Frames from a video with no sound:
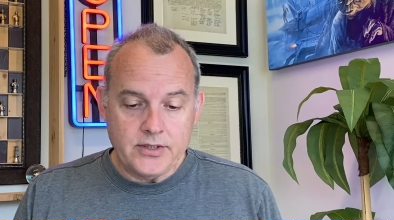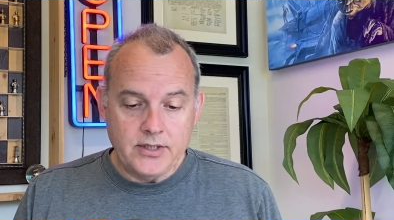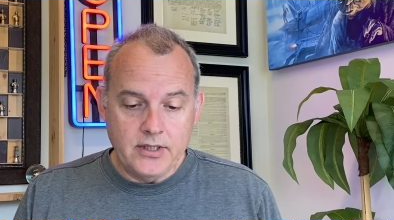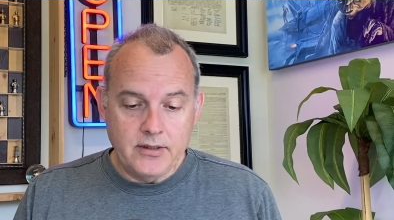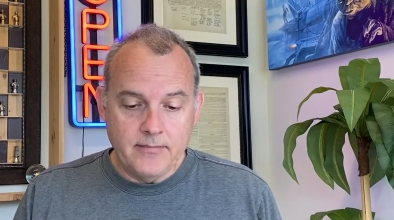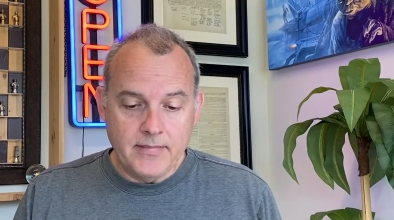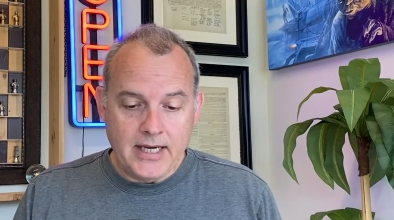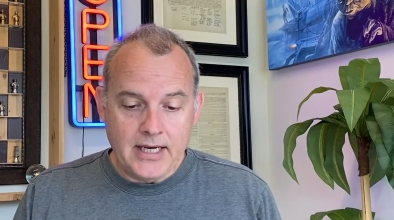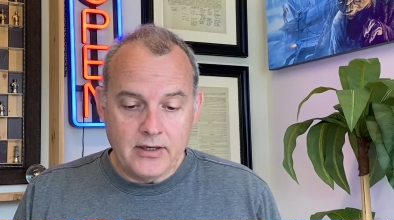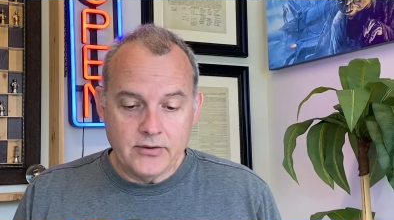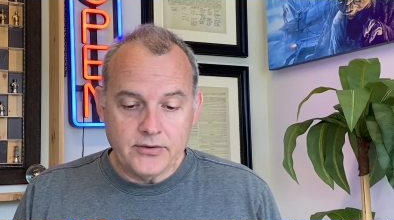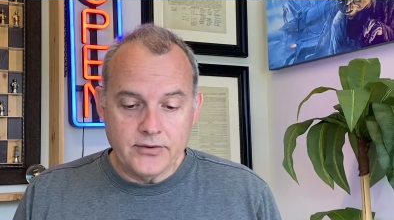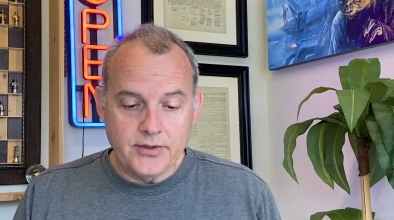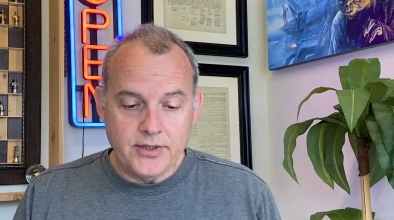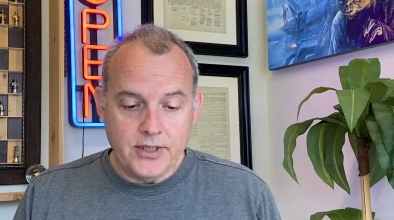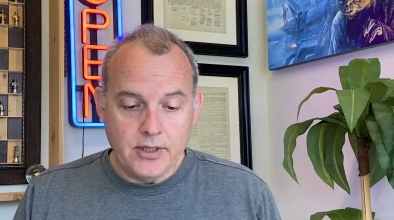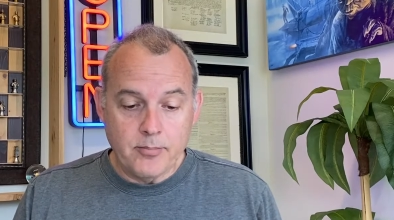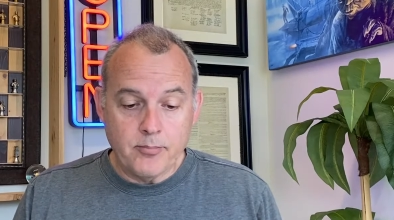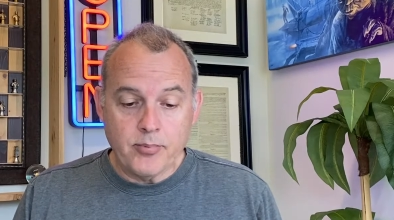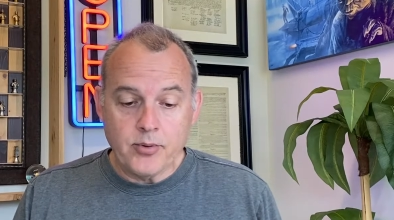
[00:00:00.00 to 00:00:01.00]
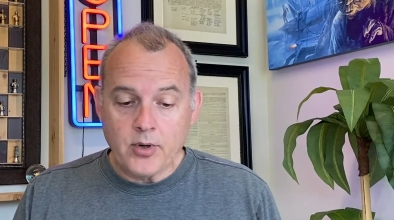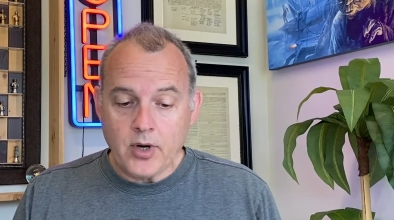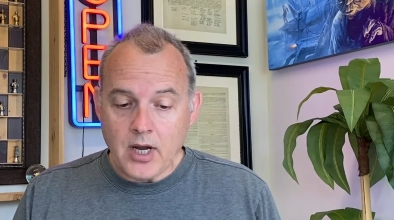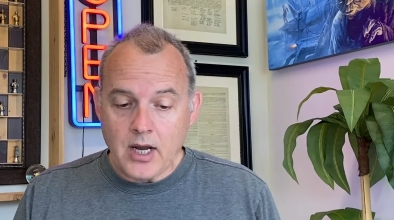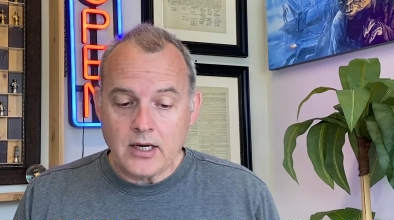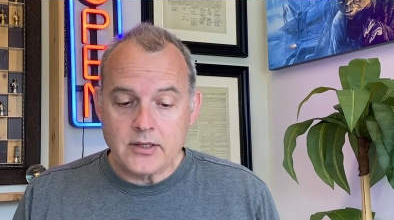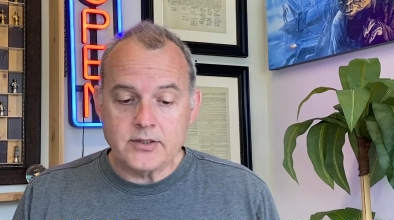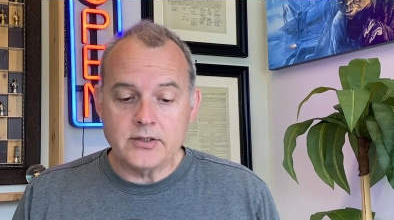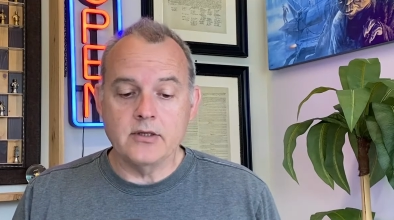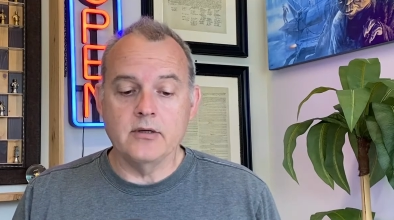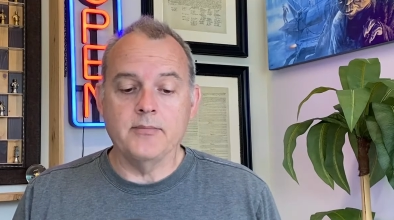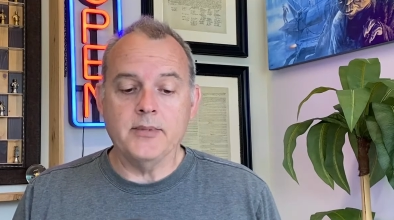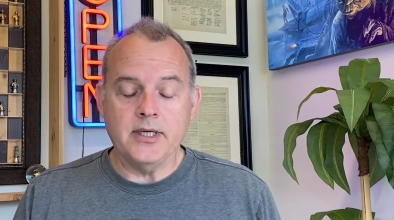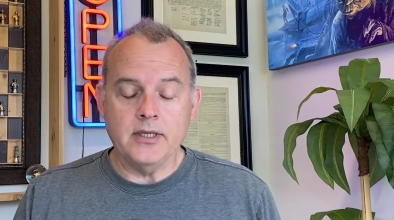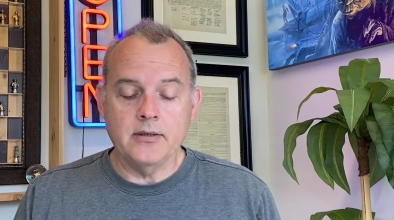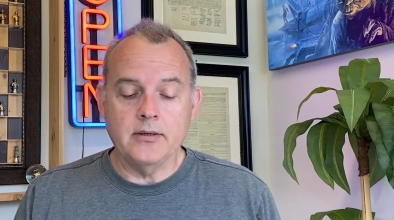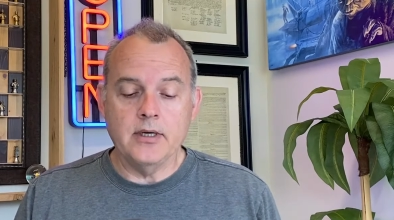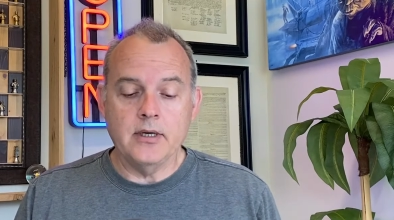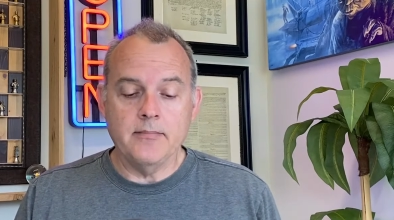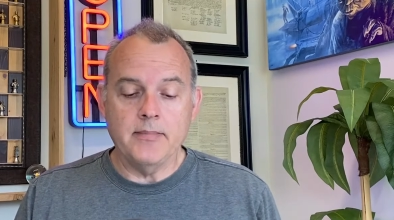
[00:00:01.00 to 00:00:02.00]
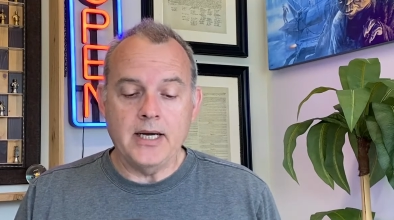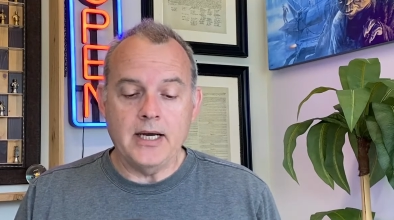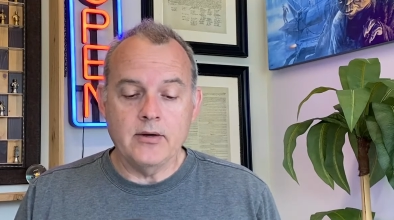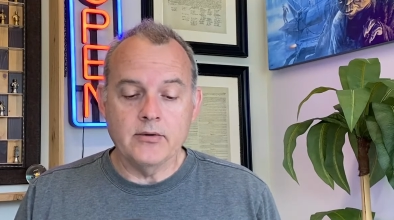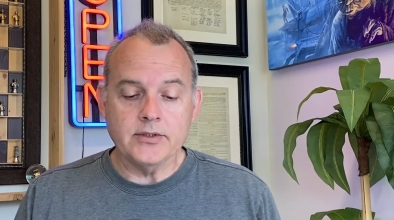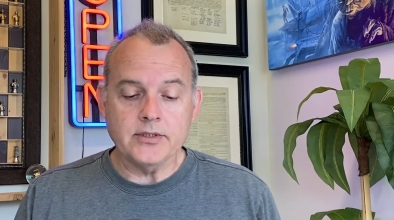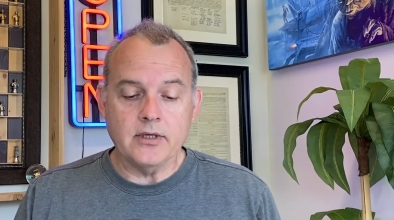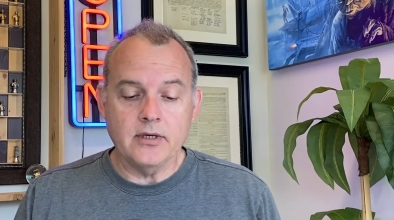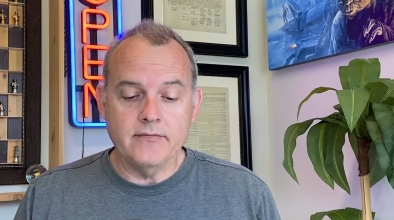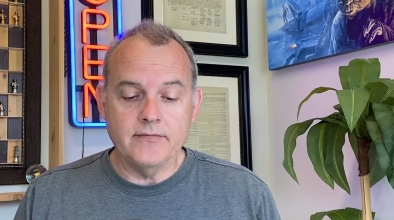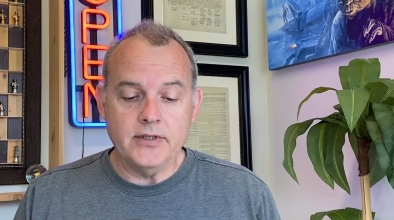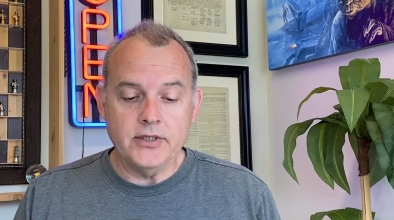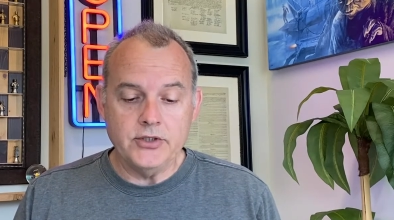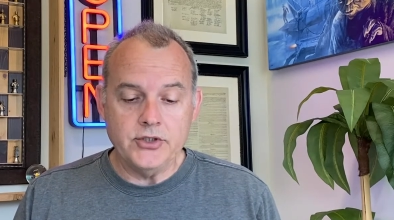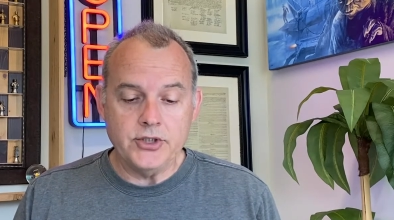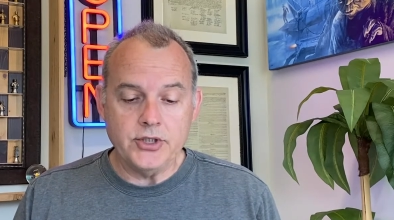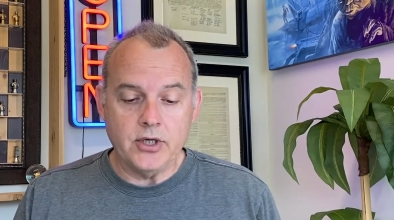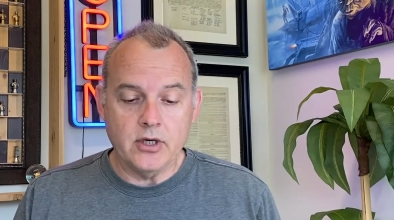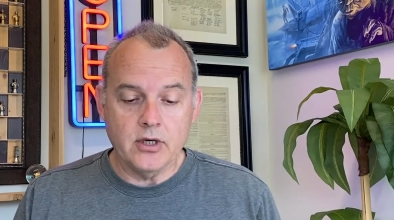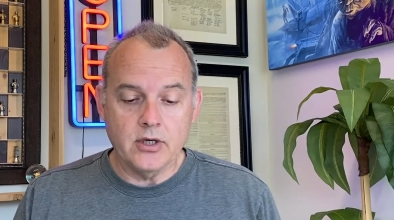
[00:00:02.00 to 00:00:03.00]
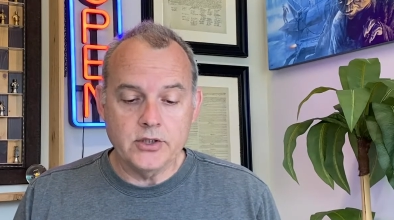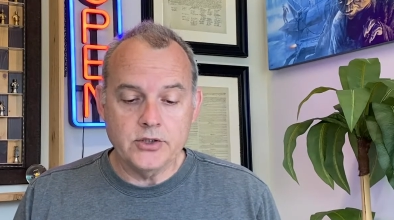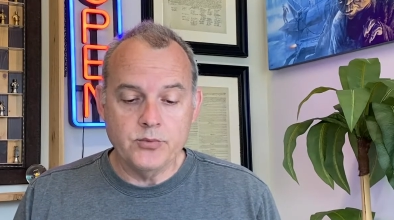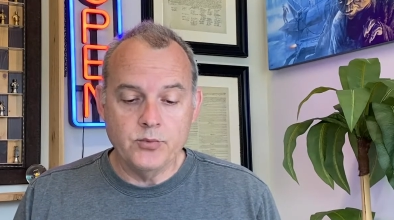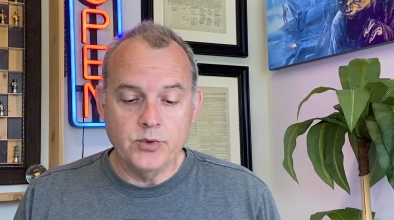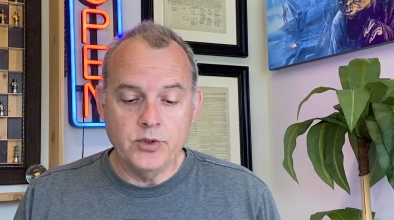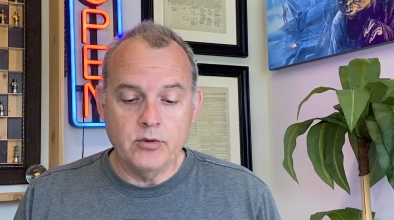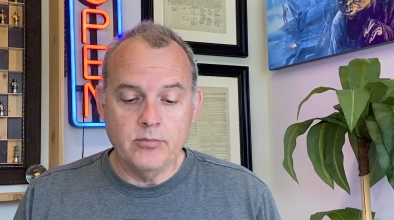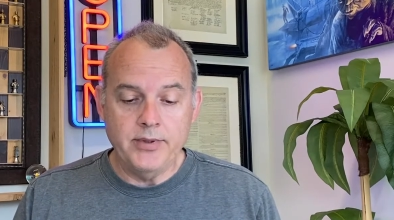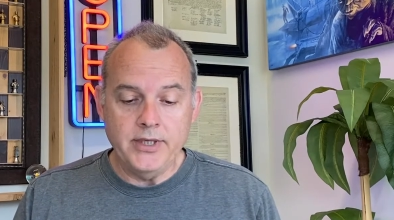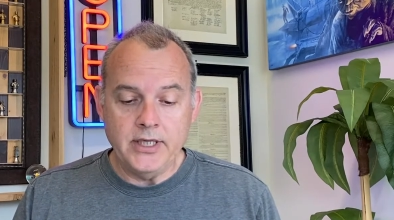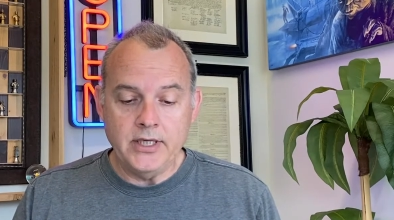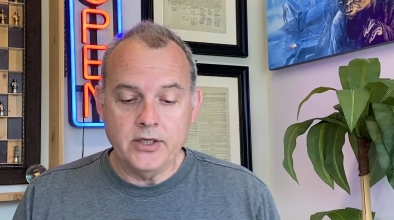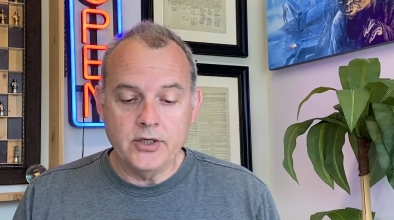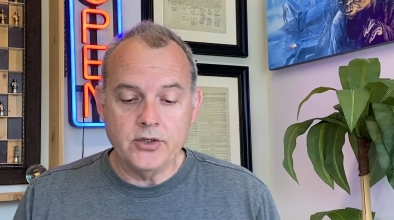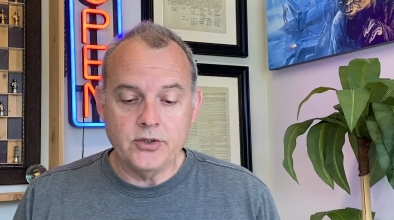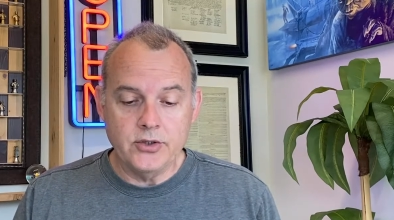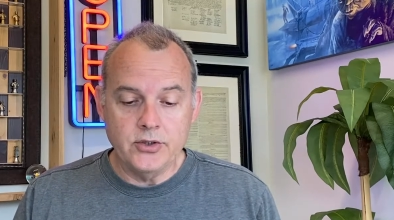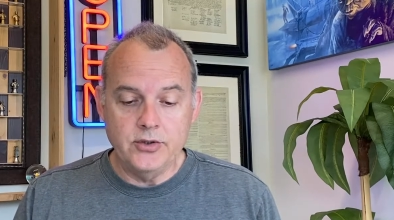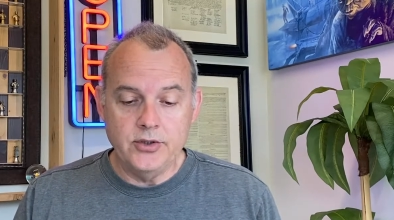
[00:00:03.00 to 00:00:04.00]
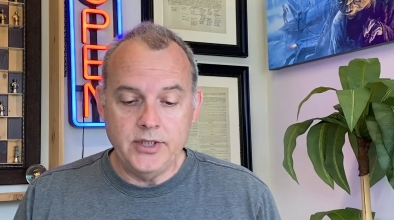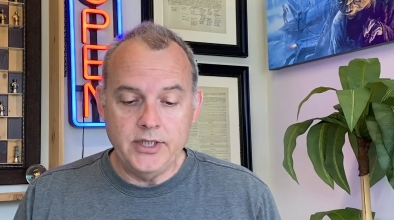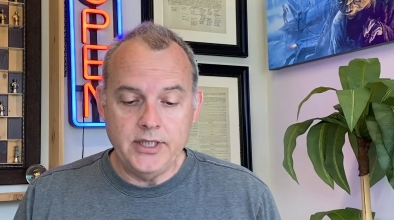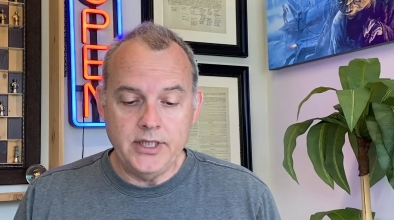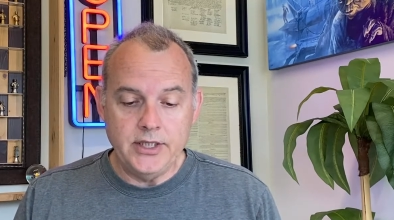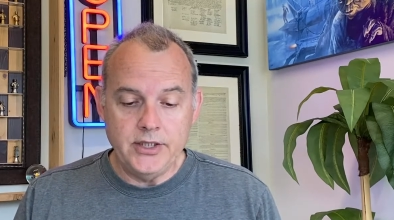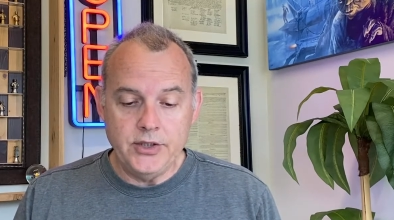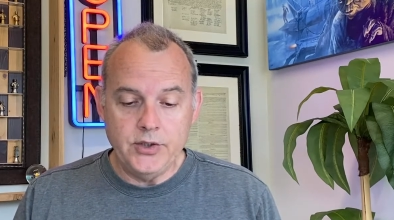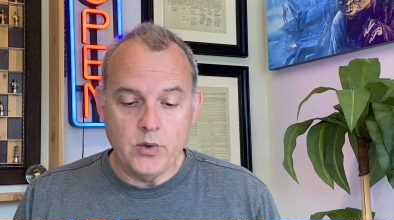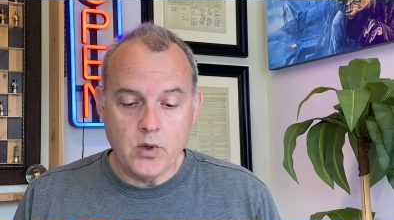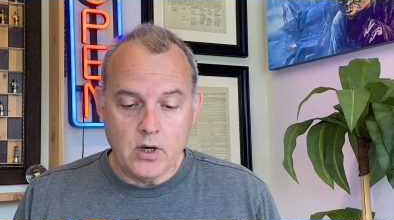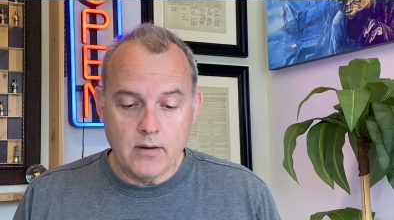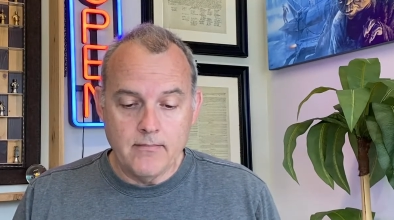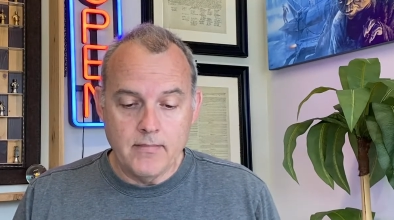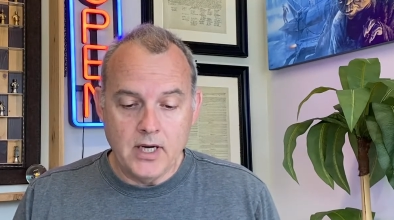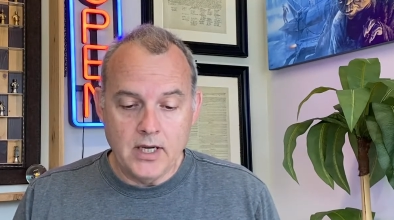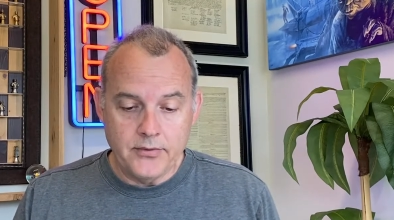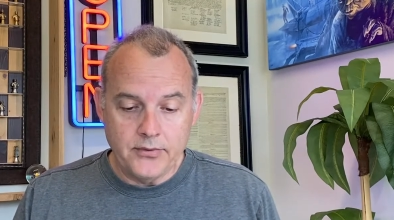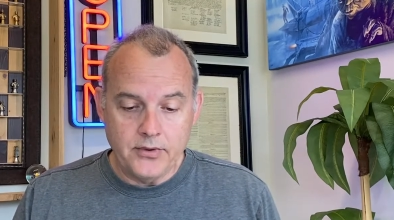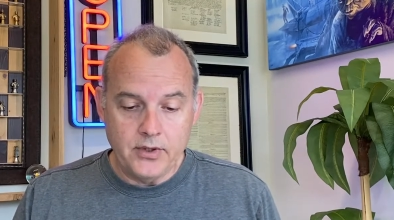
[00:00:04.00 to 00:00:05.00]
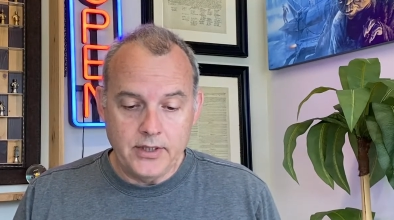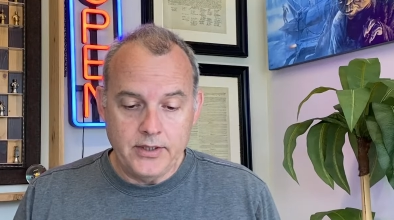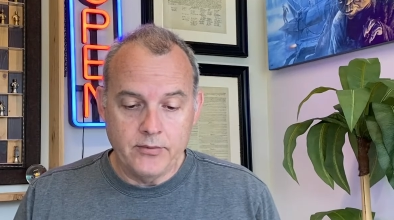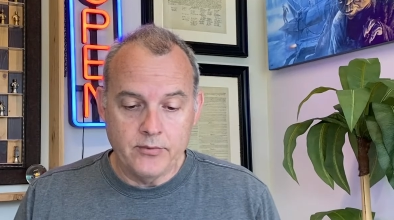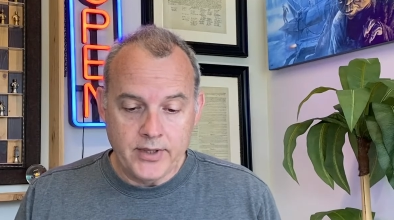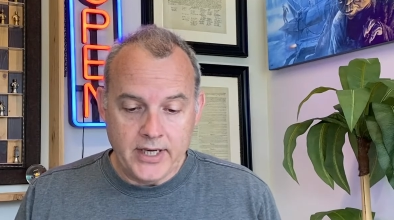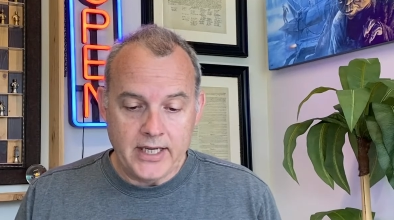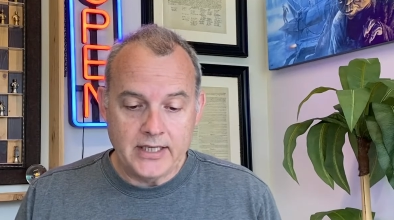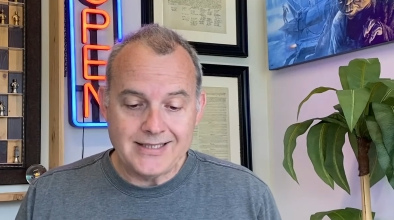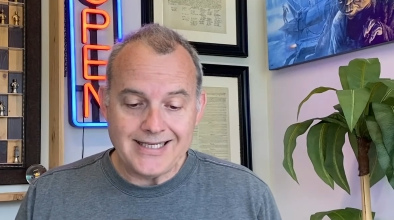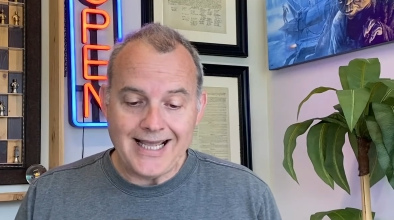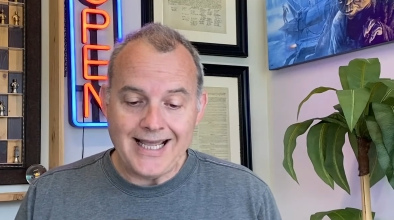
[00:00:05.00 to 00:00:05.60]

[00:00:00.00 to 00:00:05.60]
the amount or the approximate amount of the charge will be included in your monthly rent,